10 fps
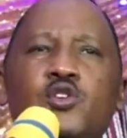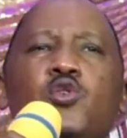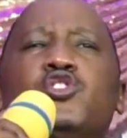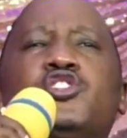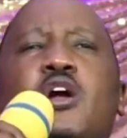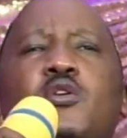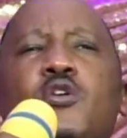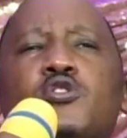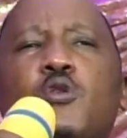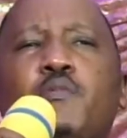You shall
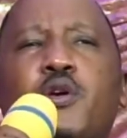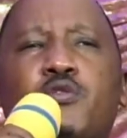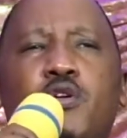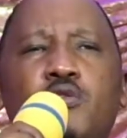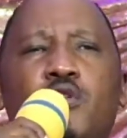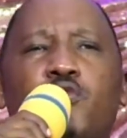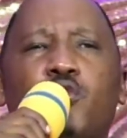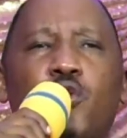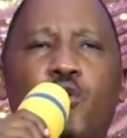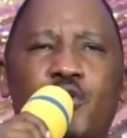also be crown of
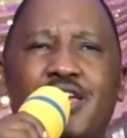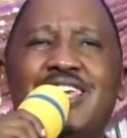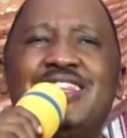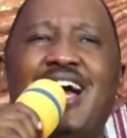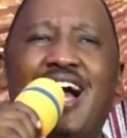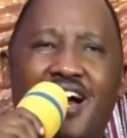glory in the